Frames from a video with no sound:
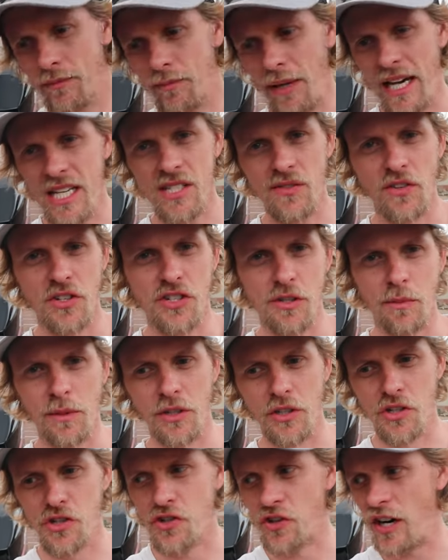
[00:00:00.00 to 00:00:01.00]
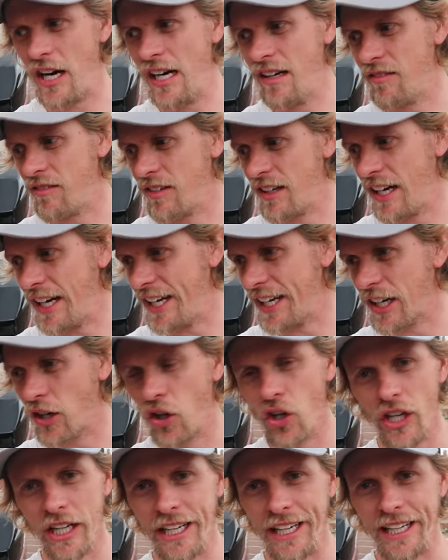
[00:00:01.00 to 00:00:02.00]
Bass fishermen drive like
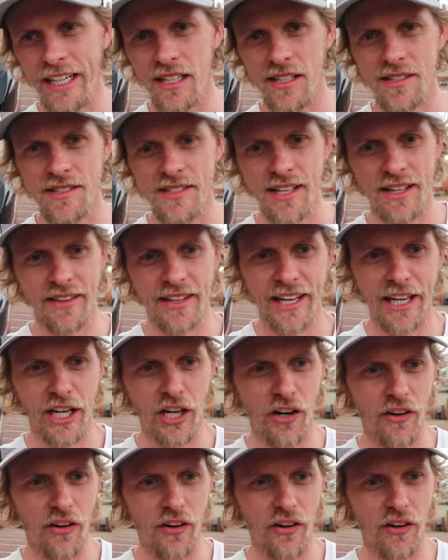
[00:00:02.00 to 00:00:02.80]
hooligans and they're